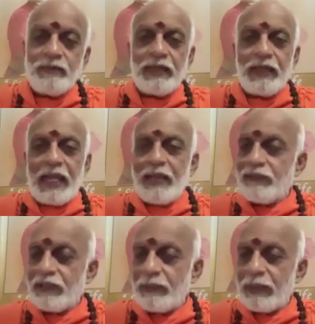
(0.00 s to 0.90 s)
the life
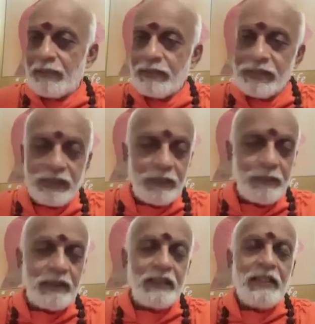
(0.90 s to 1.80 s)
will become
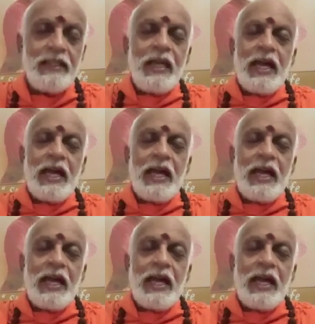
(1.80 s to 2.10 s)
miserable,